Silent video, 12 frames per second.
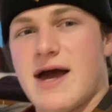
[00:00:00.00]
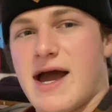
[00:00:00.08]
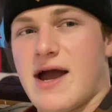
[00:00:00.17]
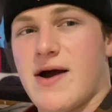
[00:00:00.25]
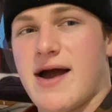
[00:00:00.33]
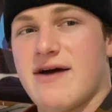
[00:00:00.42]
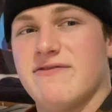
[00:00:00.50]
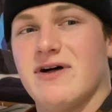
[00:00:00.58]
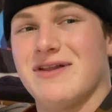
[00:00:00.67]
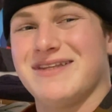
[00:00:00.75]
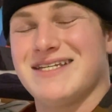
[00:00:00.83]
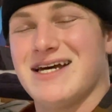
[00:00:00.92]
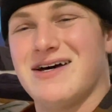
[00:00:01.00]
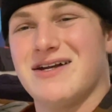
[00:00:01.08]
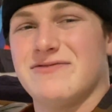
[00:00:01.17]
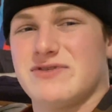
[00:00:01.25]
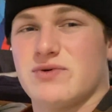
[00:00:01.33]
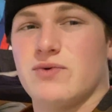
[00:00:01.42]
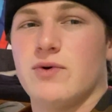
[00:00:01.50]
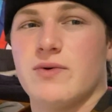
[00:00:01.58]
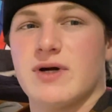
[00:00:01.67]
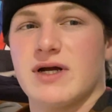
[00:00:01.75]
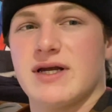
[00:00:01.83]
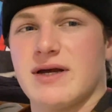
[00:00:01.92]
I have a ton of
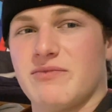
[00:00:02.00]
schoolwork.